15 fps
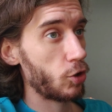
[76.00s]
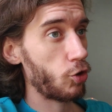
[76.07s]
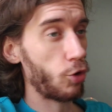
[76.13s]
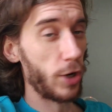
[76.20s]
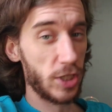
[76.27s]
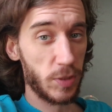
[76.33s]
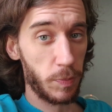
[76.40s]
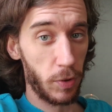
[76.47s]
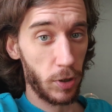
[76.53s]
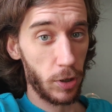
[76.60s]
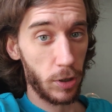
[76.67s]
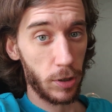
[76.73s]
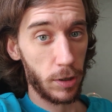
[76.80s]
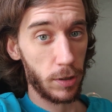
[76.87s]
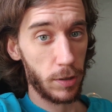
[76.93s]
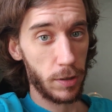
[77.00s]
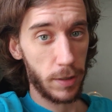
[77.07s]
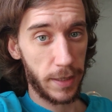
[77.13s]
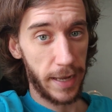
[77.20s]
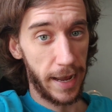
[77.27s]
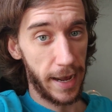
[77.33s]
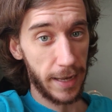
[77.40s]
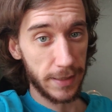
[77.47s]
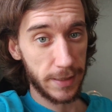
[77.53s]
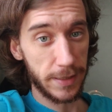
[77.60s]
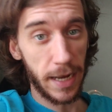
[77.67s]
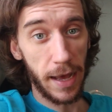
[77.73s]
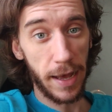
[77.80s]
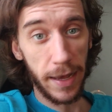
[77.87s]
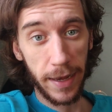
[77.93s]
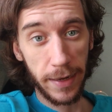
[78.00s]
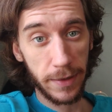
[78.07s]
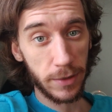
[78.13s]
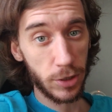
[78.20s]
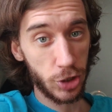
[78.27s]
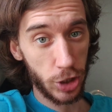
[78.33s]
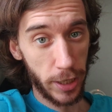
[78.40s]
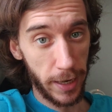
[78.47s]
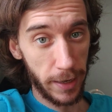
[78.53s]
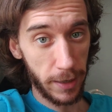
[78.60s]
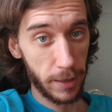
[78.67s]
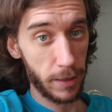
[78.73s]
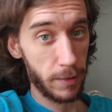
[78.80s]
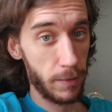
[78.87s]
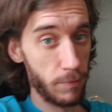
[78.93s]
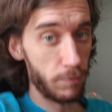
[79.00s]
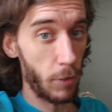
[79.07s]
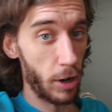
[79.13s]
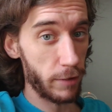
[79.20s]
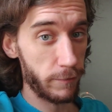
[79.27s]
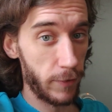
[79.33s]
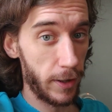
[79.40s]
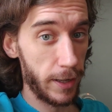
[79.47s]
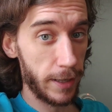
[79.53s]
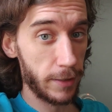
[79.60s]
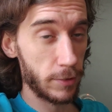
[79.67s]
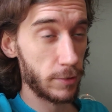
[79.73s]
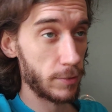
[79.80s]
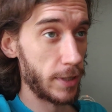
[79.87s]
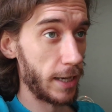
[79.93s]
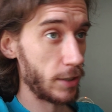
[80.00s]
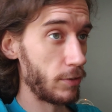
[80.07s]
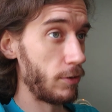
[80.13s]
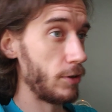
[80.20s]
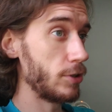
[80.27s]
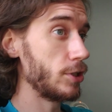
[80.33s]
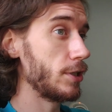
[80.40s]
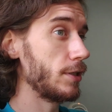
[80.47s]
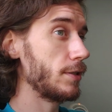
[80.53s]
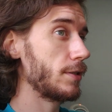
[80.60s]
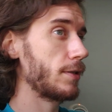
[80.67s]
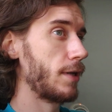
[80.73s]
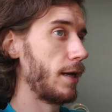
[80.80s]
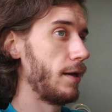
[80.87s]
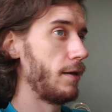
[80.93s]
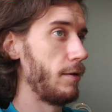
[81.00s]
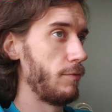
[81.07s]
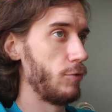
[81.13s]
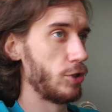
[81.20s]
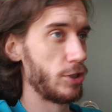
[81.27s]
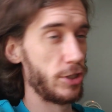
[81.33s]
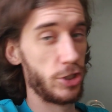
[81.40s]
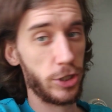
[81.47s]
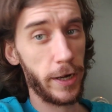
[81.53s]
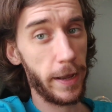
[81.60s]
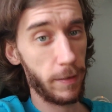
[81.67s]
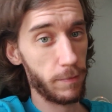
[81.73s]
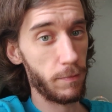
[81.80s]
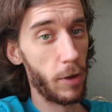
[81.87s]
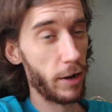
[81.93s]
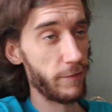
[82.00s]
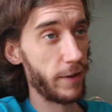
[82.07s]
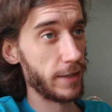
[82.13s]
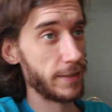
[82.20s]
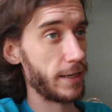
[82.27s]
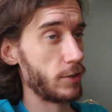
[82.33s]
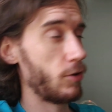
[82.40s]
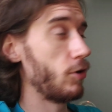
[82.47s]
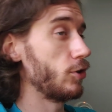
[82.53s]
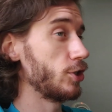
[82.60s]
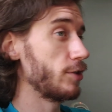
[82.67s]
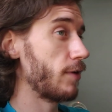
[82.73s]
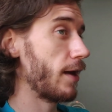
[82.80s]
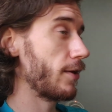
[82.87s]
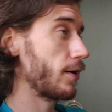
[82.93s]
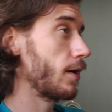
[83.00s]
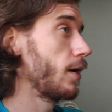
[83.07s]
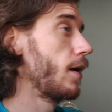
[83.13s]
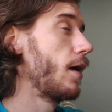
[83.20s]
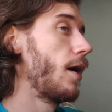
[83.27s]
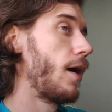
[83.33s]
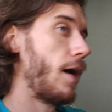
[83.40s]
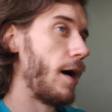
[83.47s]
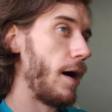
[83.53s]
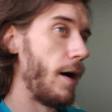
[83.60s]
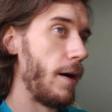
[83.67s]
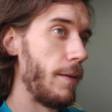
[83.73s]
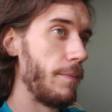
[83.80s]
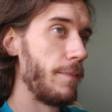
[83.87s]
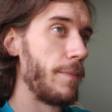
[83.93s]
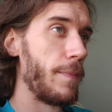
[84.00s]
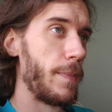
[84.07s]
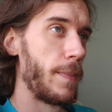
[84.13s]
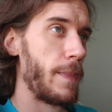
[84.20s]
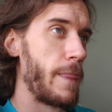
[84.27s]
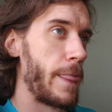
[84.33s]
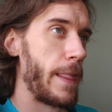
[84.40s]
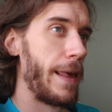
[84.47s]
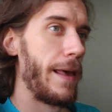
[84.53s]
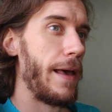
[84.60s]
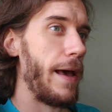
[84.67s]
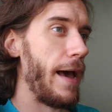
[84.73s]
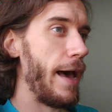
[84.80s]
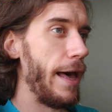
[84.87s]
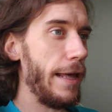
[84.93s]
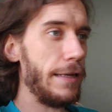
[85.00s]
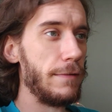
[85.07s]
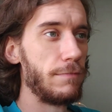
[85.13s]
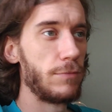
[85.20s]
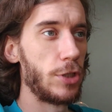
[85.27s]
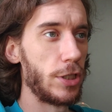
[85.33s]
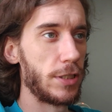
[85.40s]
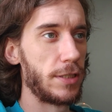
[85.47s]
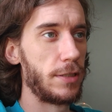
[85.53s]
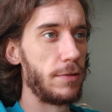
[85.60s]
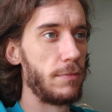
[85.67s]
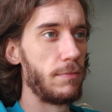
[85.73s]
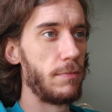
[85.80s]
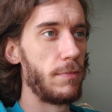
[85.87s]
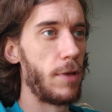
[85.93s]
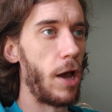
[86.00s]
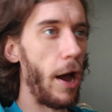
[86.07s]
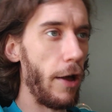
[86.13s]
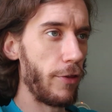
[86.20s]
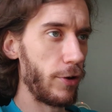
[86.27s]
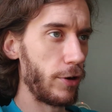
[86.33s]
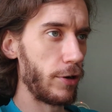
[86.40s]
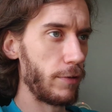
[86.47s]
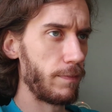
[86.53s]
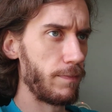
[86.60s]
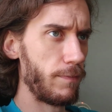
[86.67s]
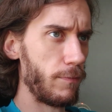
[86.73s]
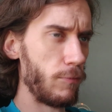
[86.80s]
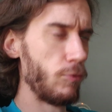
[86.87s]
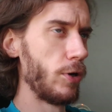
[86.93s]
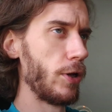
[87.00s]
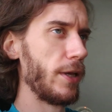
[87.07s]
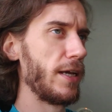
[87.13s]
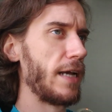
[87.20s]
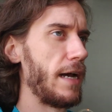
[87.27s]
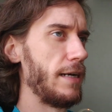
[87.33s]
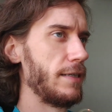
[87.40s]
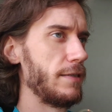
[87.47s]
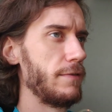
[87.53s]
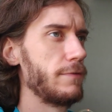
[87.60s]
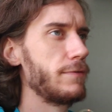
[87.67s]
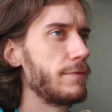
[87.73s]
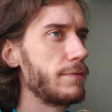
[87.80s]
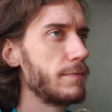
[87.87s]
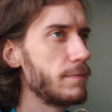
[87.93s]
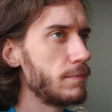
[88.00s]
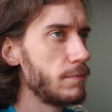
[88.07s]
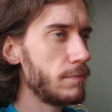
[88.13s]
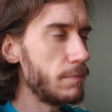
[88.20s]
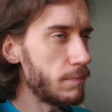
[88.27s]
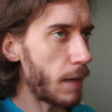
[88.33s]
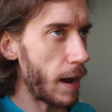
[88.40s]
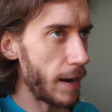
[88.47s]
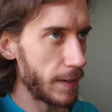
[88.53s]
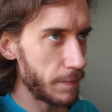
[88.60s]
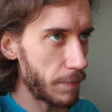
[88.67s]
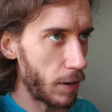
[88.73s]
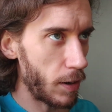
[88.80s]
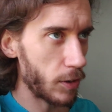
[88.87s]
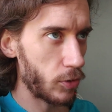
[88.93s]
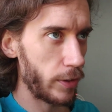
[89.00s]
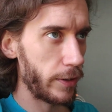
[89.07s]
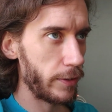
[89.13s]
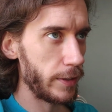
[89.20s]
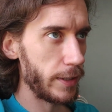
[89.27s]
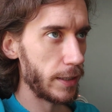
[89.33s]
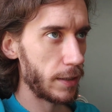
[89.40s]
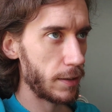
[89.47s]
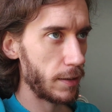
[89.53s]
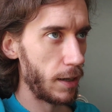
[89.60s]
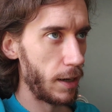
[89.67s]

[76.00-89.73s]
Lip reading: CRISPR Cas9 genetic modifying technologies, which is genetic modifying technology rather, um, and just other really kind of mind-bogglingly